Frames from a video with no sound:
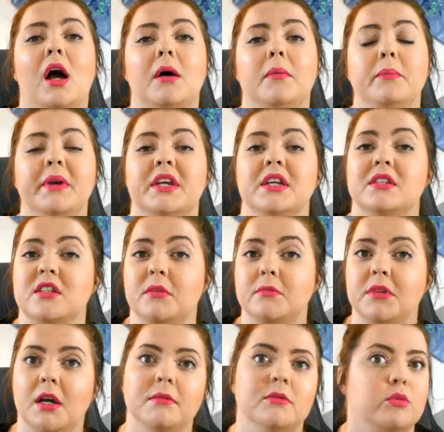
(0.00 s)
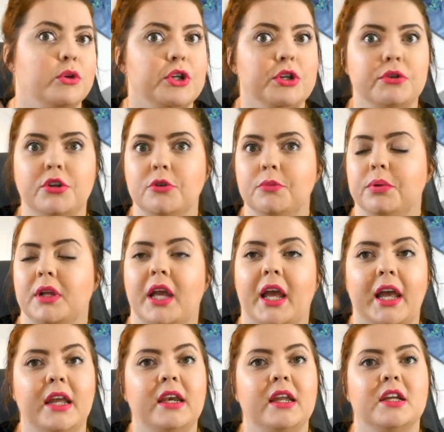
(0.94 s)
because sometimes when you
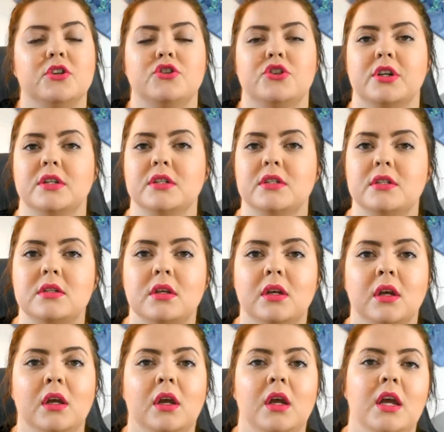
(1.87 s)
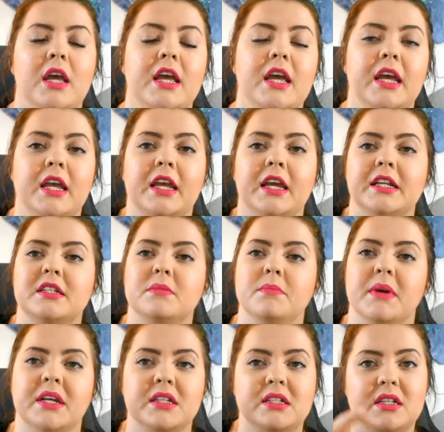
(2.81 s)
duplicate, it gets
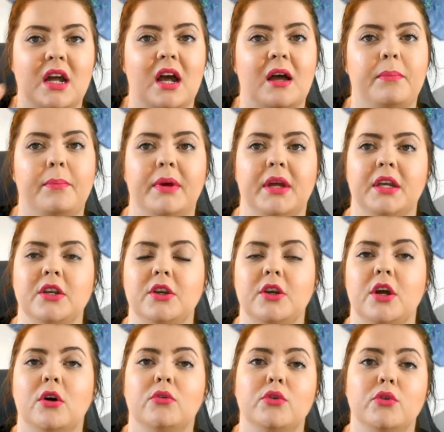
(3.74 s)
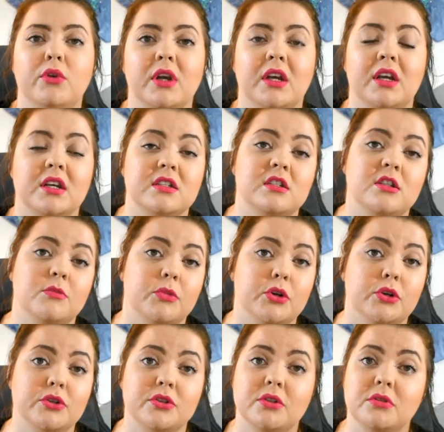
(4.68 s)
mixed up, and you get
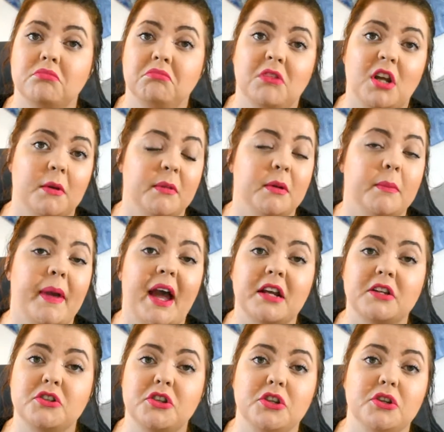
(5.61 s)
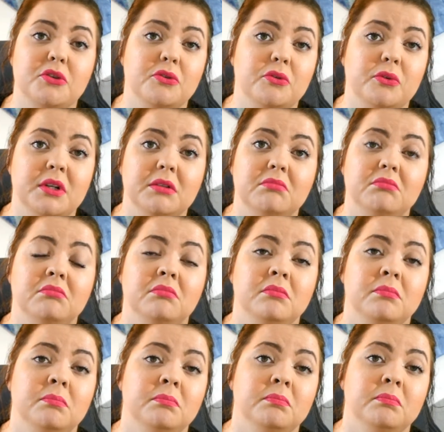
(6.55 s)
customers coming back to you and
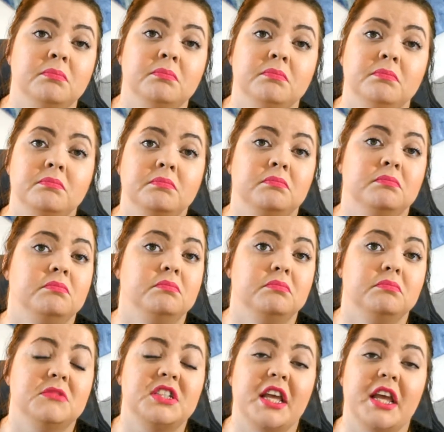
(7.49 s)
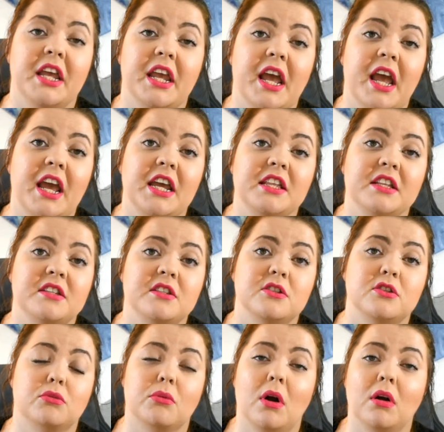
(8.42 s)
saying, hey, this is
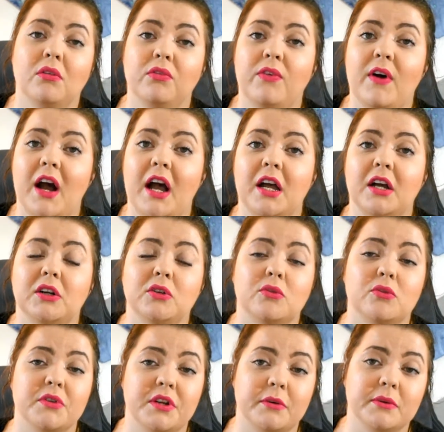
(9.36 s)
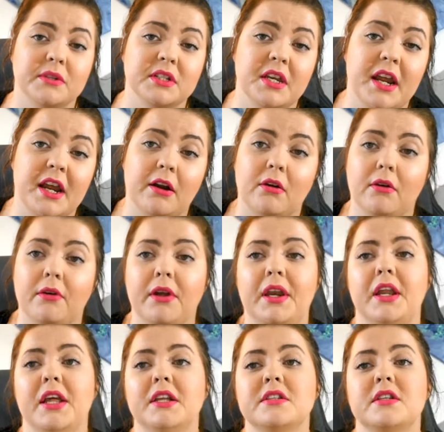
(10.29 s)
the wrong file, or there was an error in
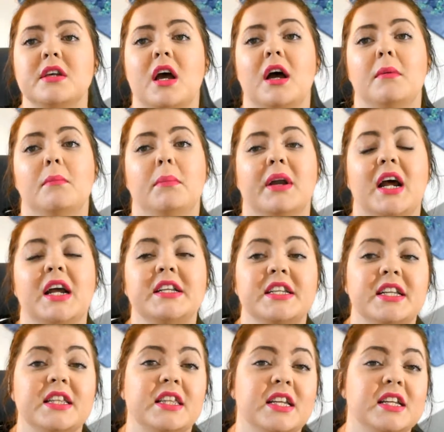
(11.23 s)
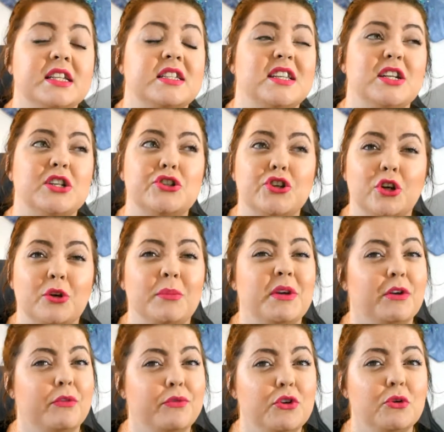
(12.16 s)
it. But I did this, and it took me
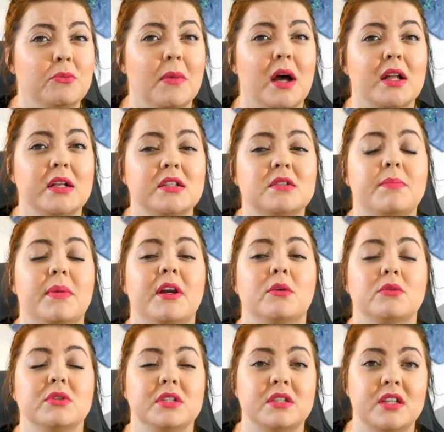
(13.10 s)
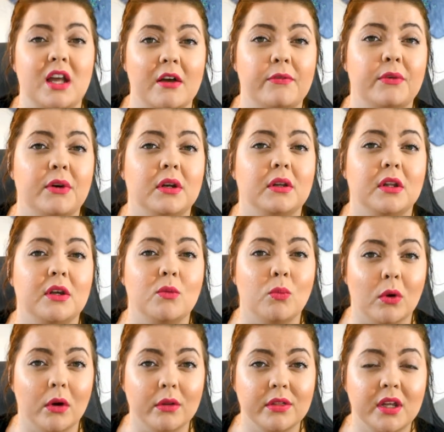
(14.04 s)
a few months, but it was definitely
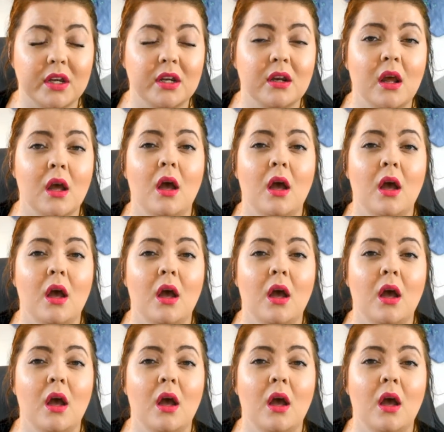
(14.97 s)
worth it.